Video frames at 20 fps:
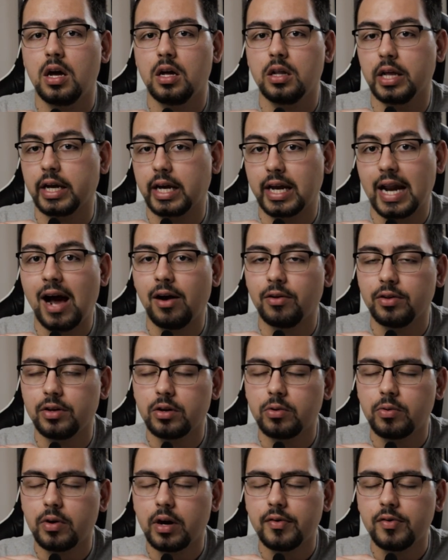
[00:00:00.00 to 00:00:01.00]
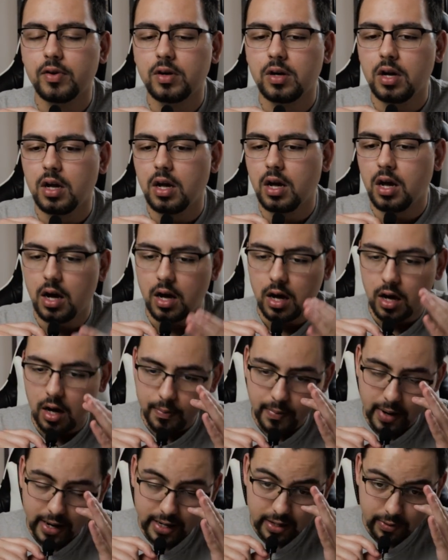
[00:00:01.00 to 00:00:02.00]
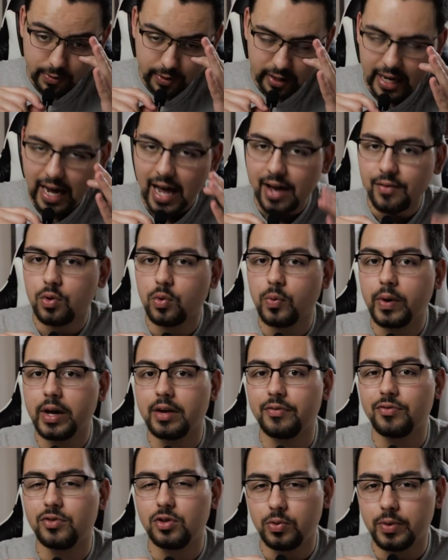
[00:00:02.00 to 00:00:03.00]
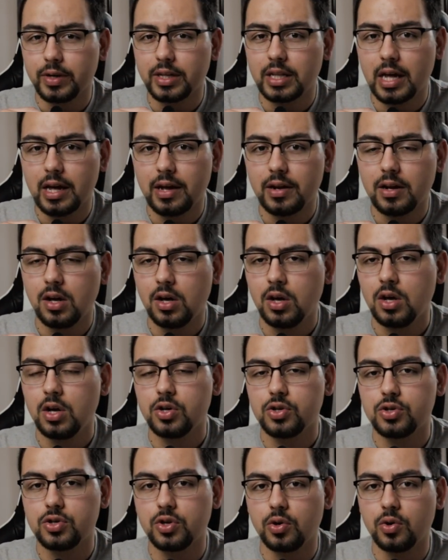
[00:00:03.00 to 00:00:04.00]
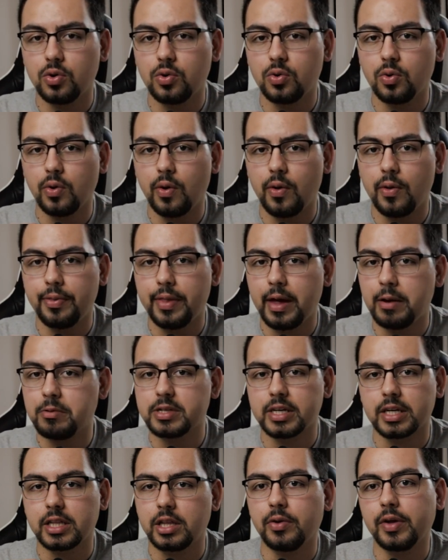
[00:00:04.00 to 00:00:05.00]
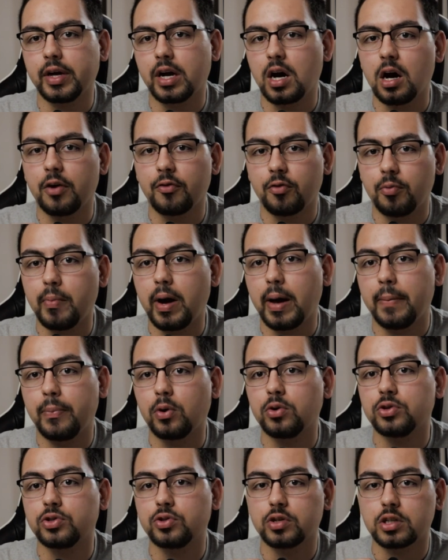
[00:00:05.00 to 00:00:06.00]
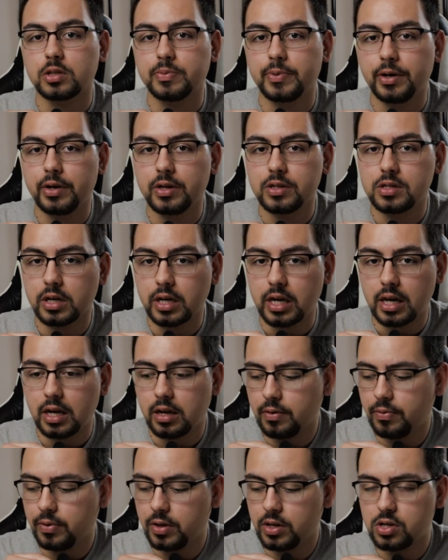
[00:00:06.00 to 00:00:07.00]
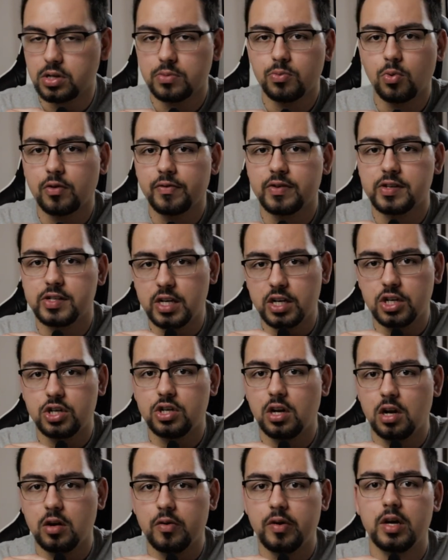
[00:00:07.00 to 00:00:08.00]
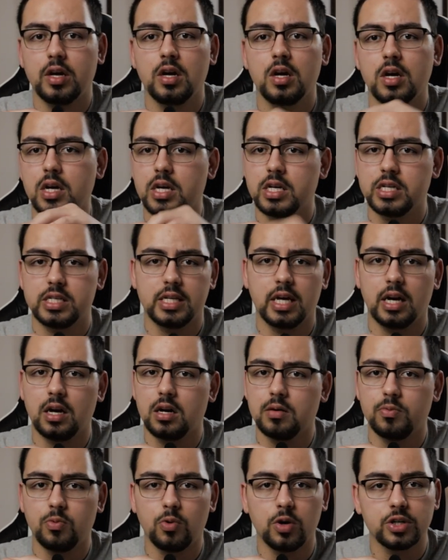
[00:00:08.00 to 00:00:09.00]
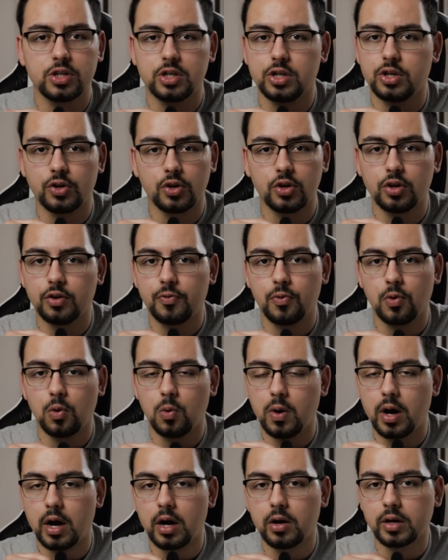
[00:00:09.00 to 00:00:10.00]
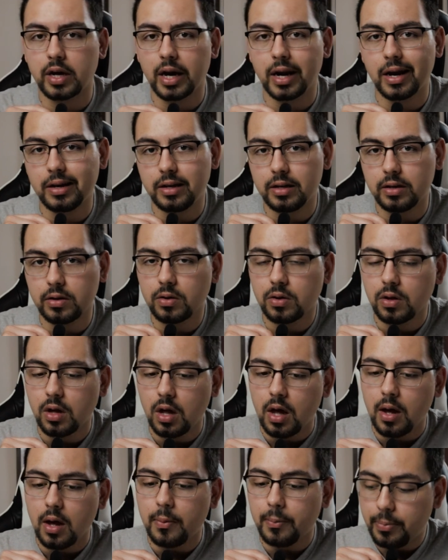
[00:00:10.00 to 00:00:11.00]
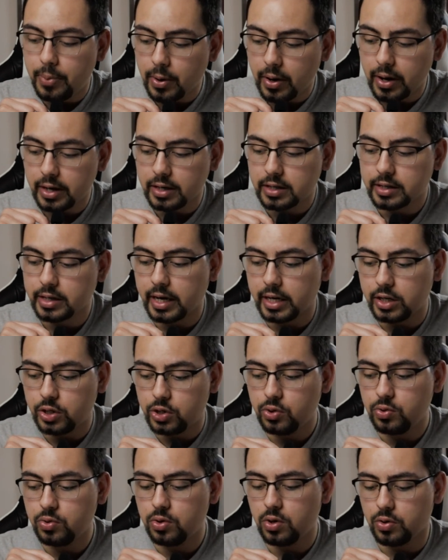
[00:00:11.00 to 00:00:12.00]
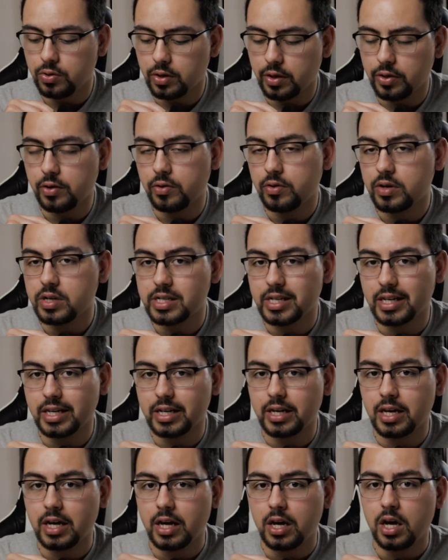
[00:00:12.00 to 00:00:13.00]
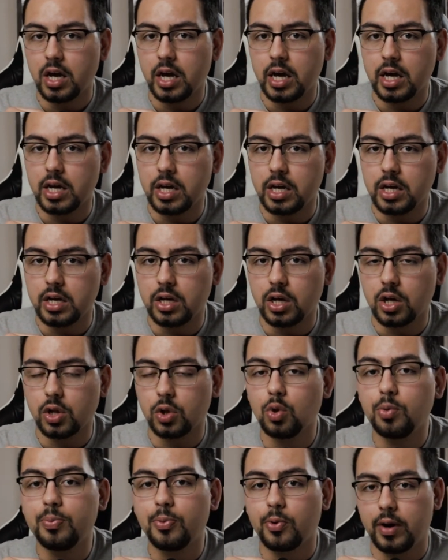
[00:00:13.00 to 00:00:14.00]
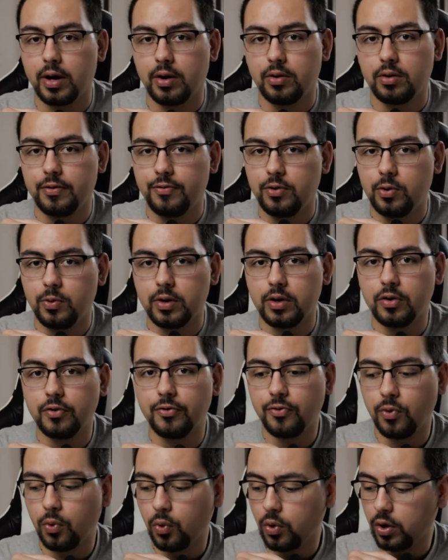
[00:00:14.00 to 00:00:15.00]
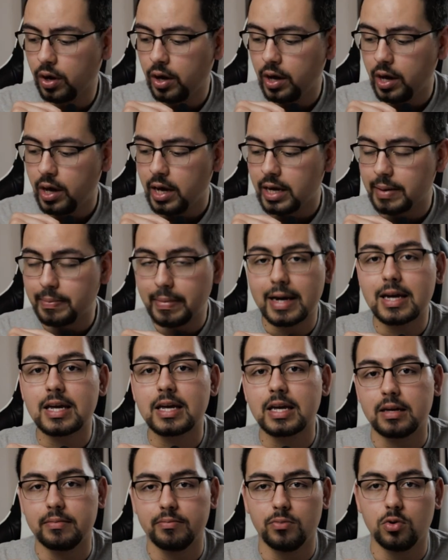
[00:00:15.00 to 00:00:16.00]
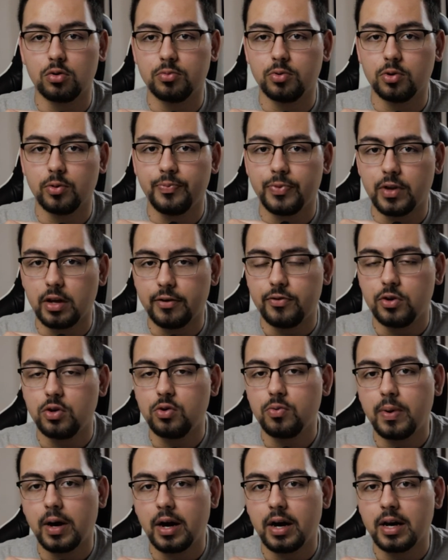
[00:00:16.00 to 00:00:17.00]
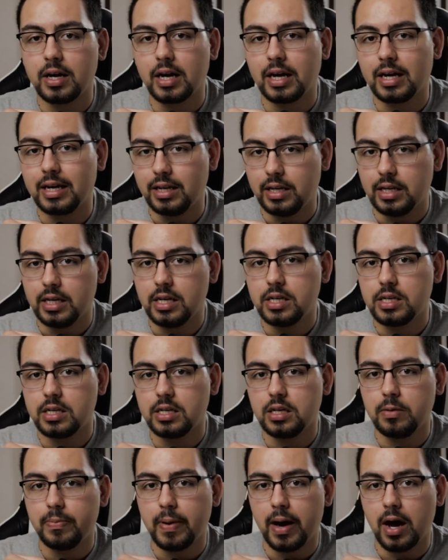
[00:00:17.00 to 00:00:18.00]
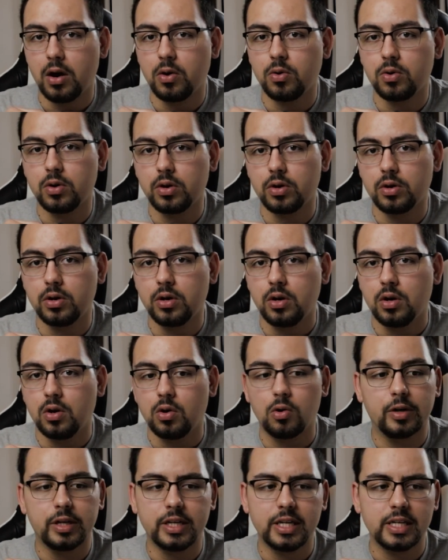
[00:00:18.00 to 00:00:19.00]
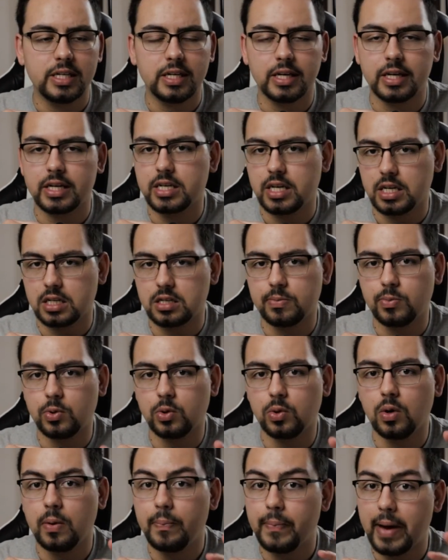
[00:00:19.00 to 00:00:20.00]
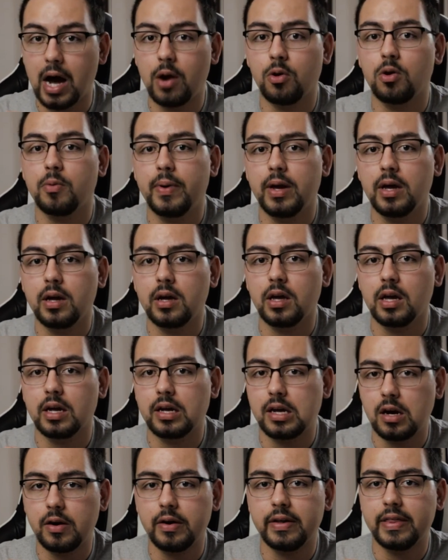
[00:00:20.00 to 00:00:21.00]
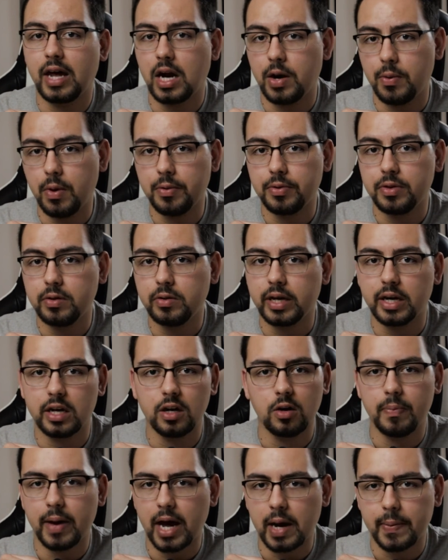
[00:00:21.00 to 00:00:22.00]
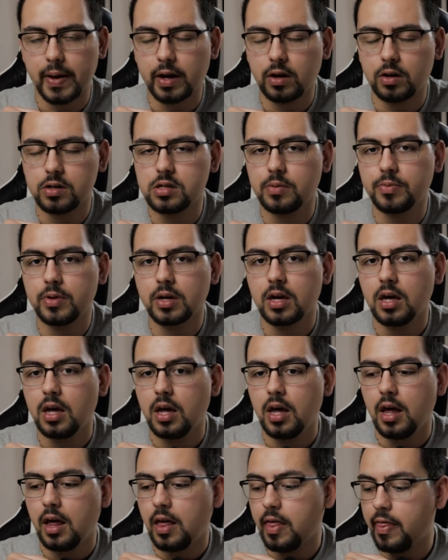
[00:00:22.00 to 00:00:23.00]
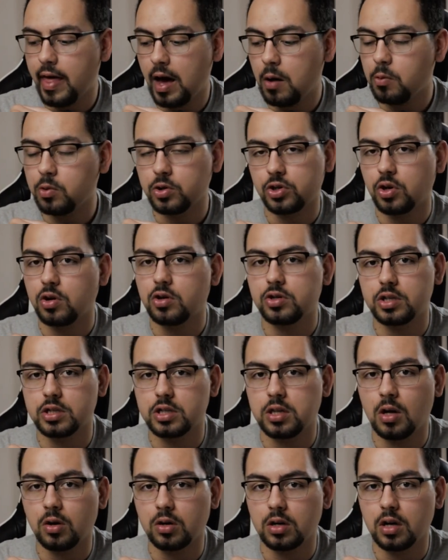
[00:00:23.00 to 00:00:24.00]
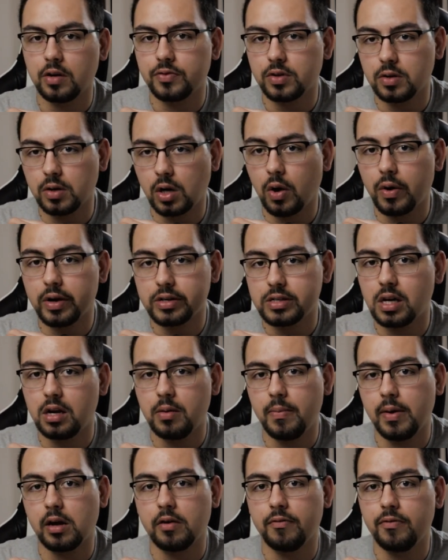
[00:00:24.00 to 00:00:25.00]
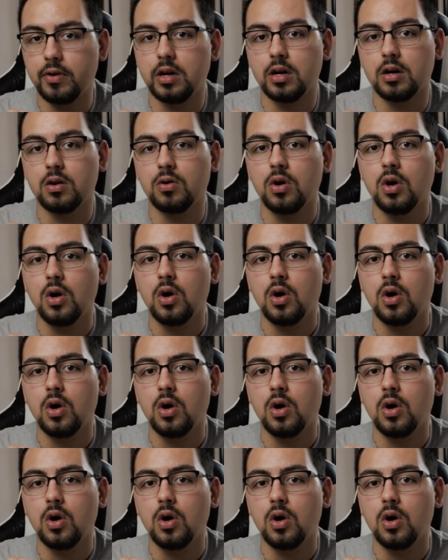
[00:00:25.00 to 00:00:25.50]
like an outlet or whatever, I didn't really have a way of doing that. So that was like the only con from my personal experience. Again, this is more of a stationary, set it up once and you're good for a while kind of deal. But I do know that there is a loop around, if you will, for making it mobile. If you buy a DC powered or DC accessible power bank and carry that around with you, like in your backpack or something, that will charge us long enough to go outside and make a video.